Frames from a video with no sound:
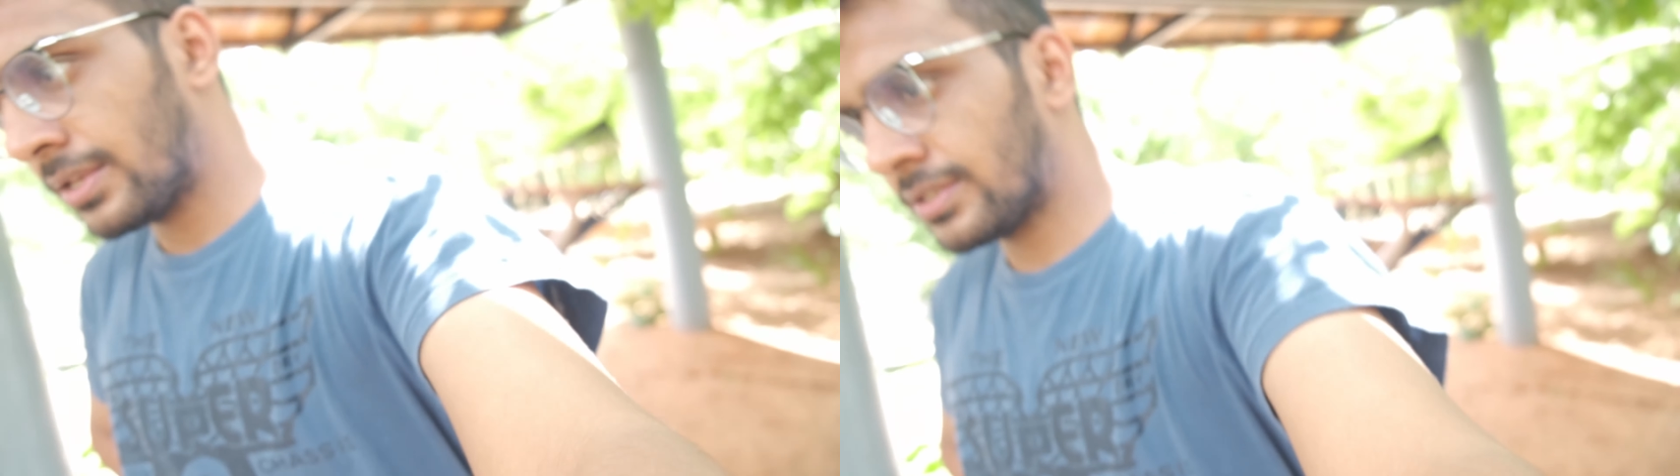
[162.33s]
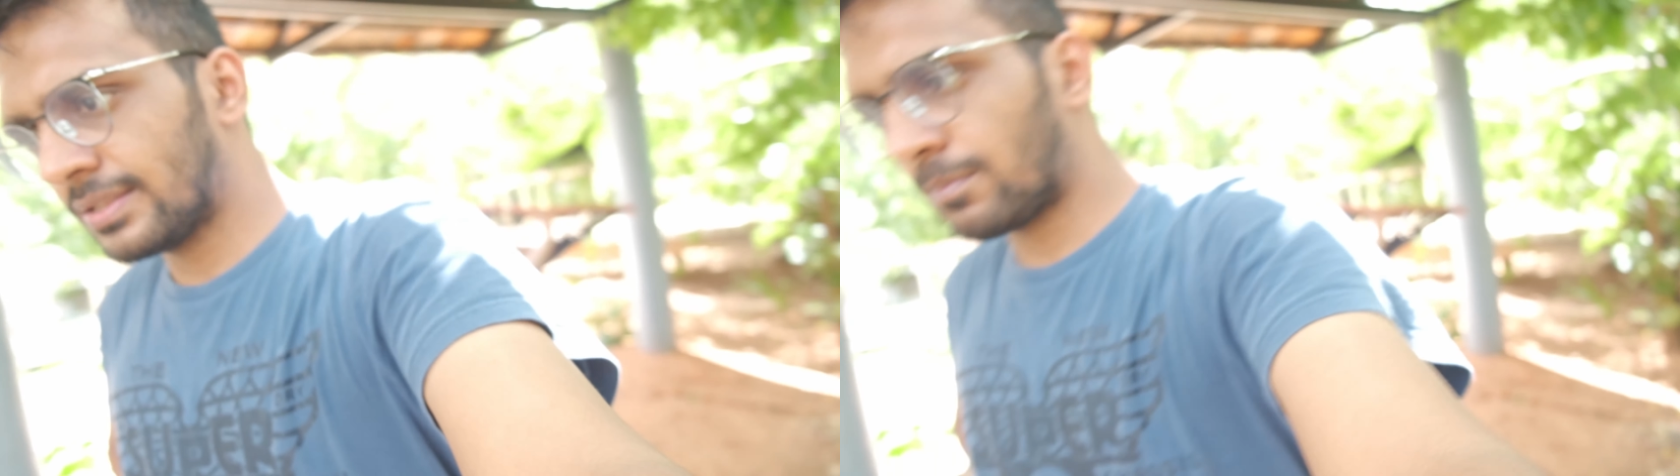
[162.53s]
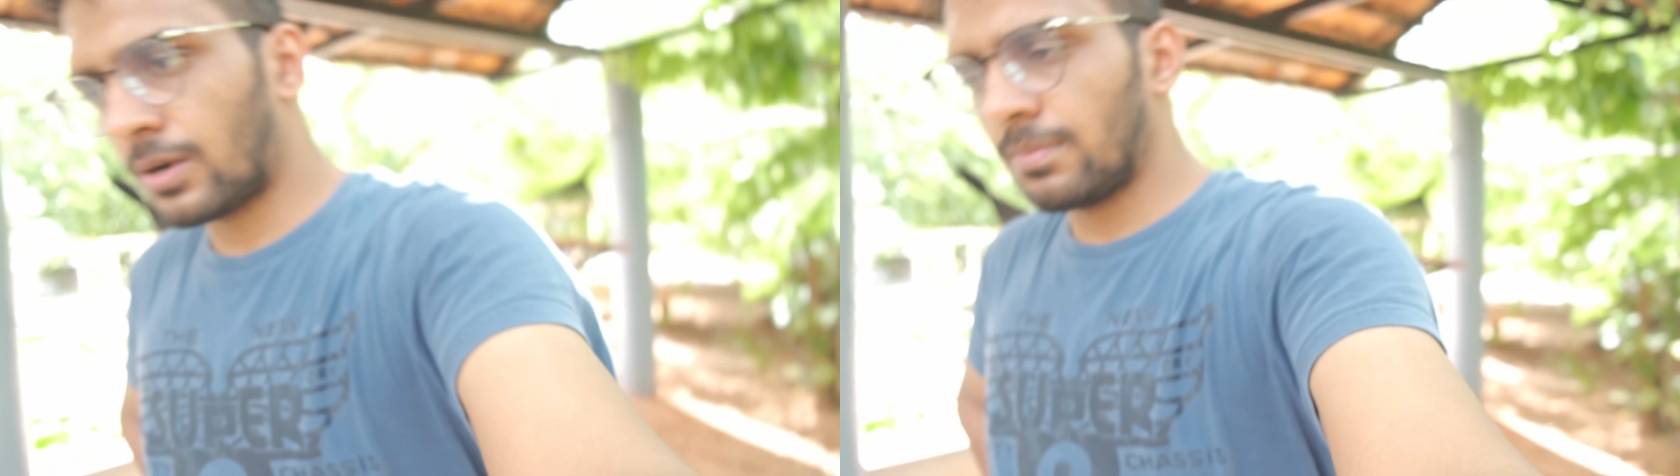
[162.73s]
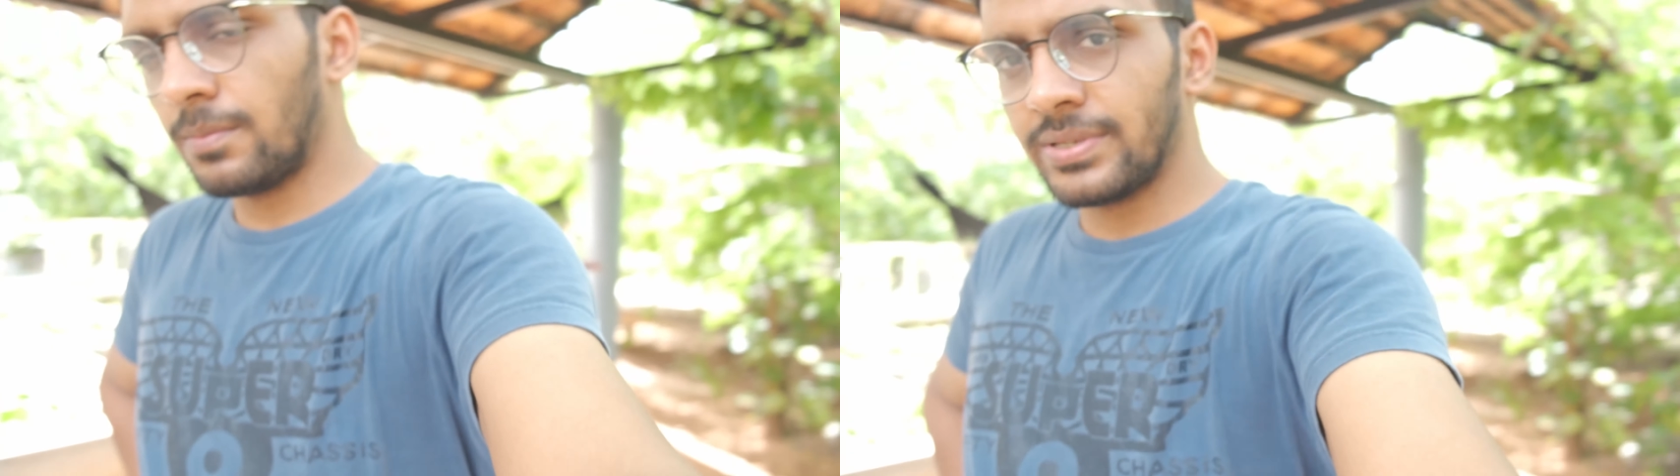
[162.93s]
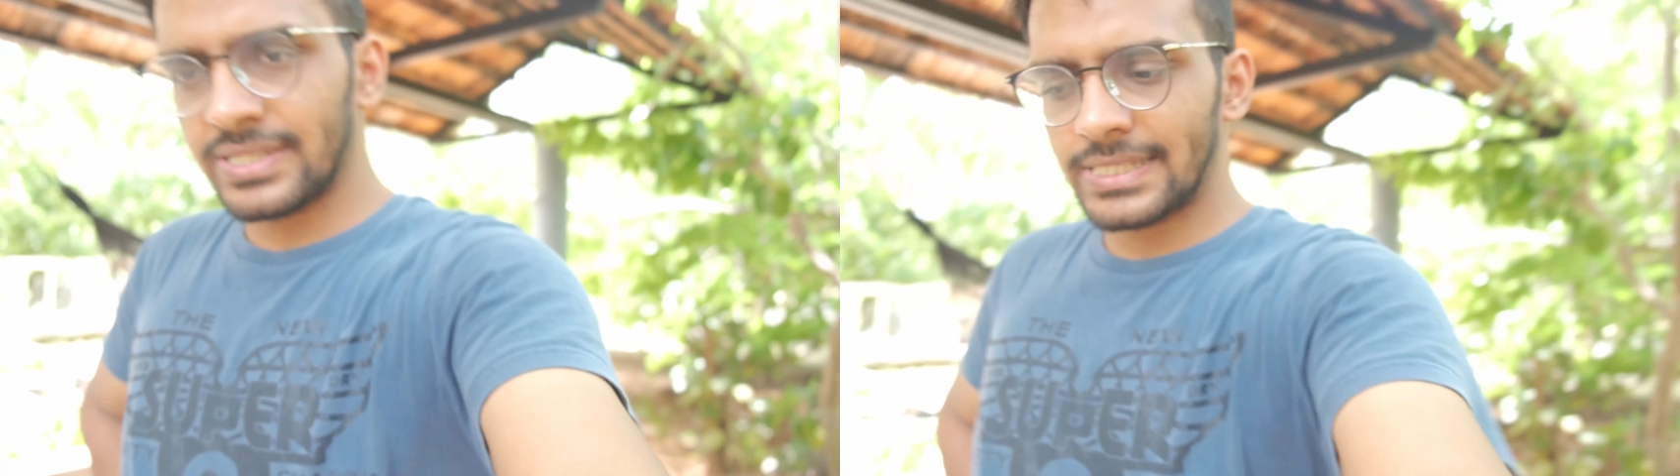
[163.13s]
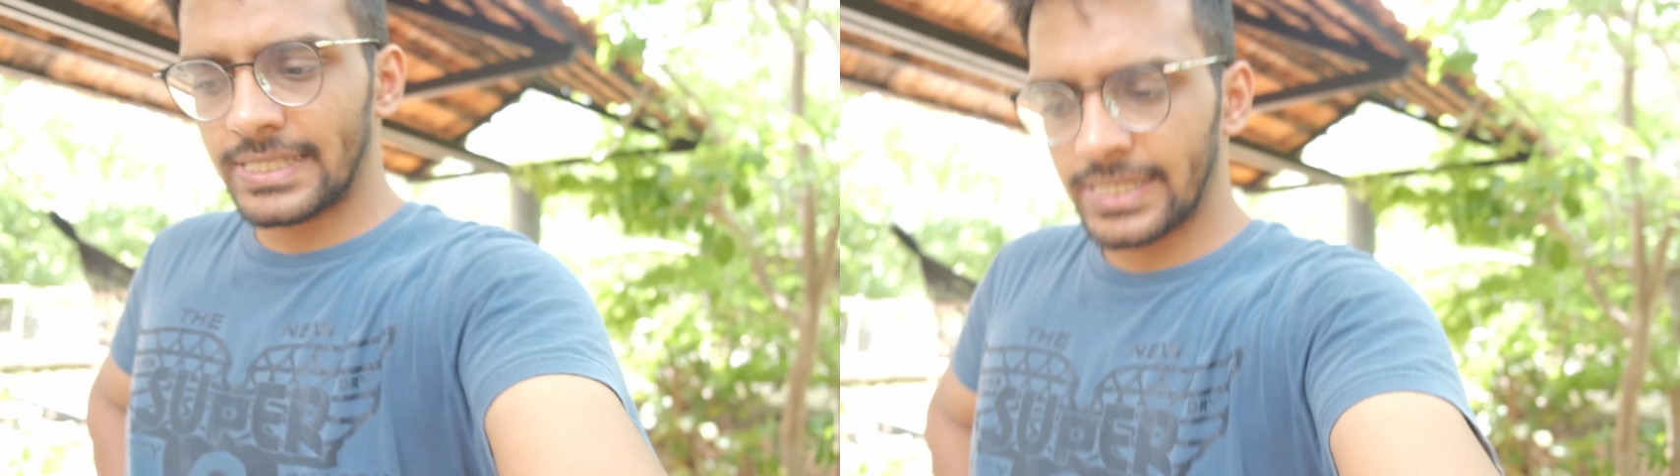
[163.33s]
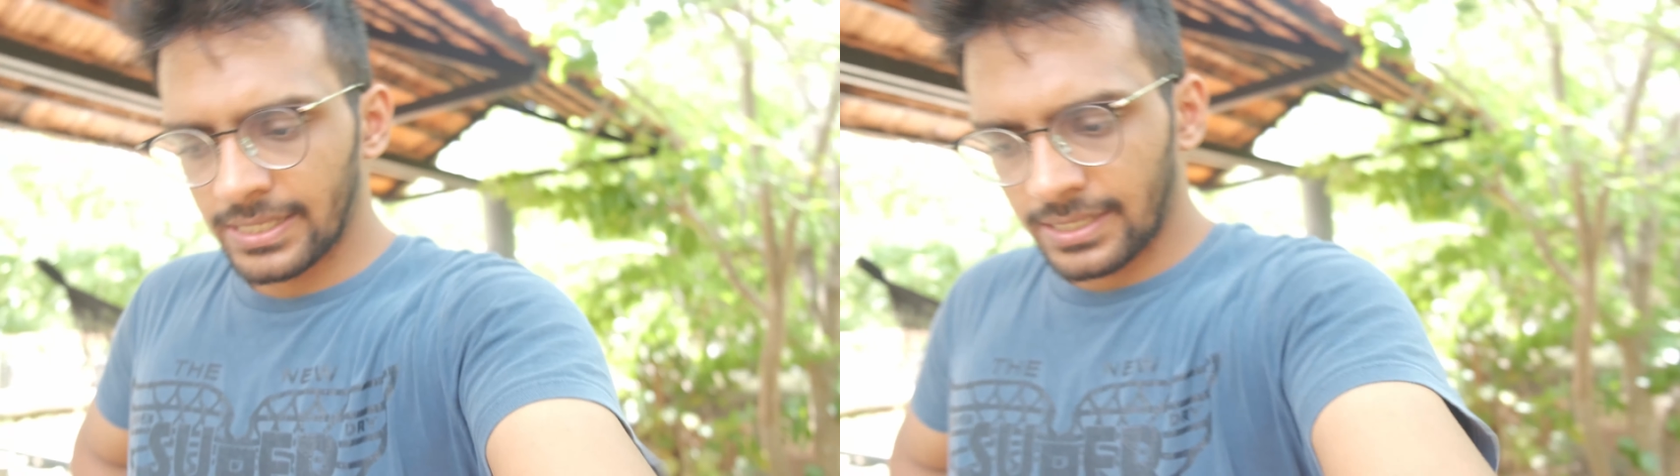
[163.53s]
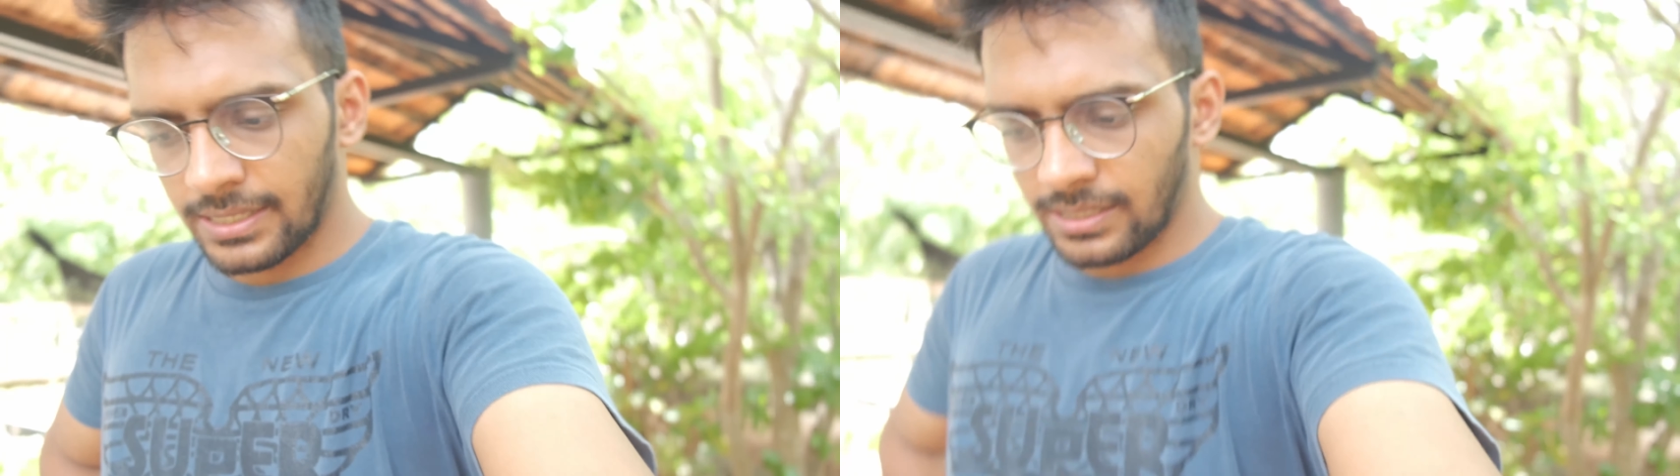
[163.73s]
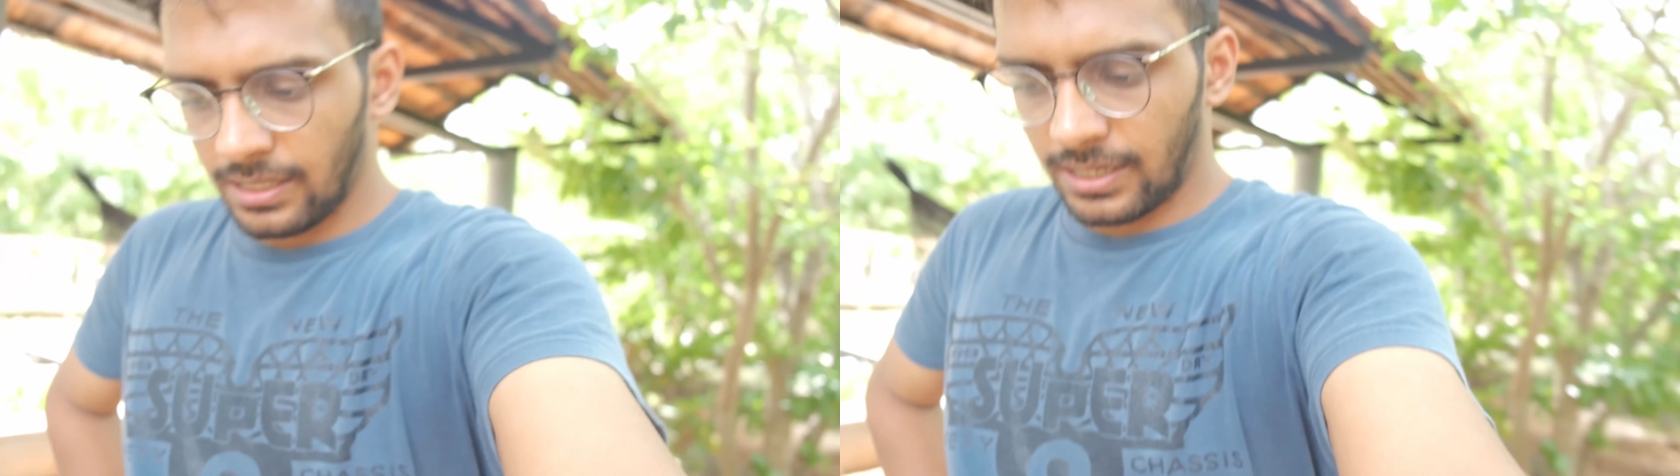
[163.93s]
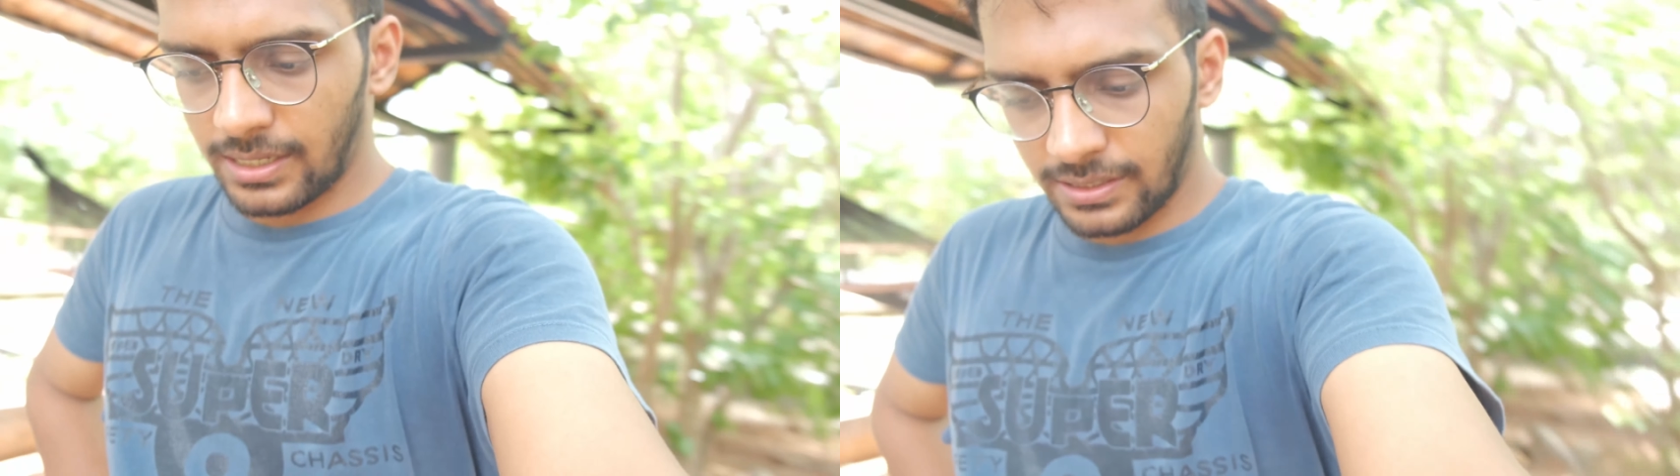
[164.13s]
the problem is
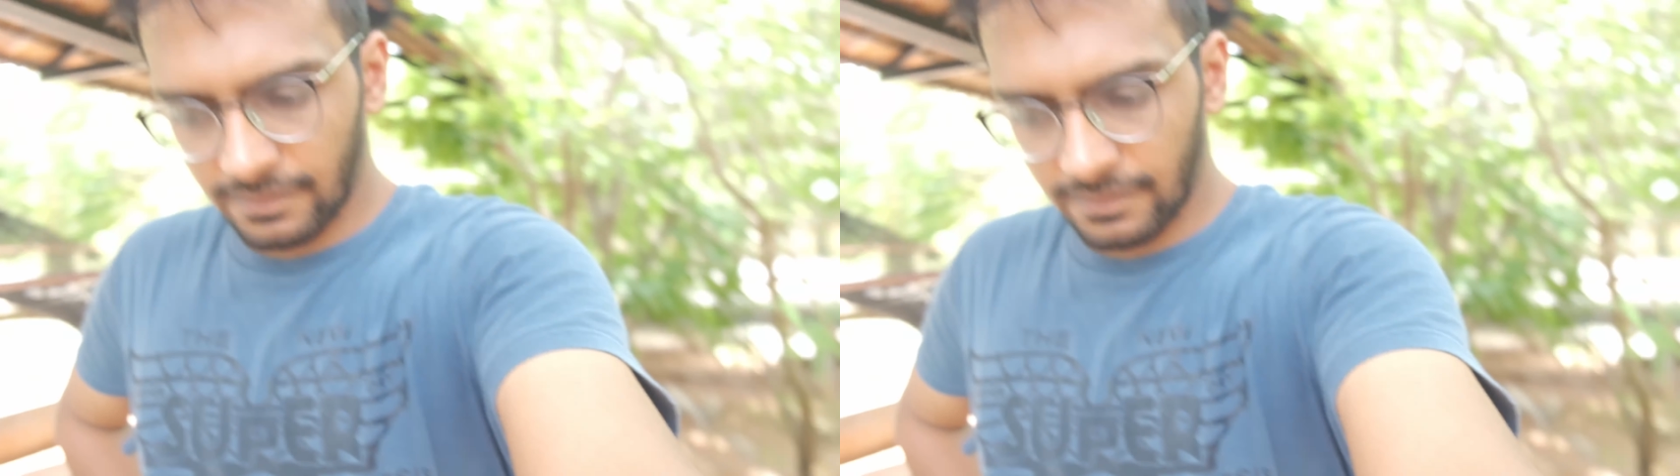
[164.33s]
the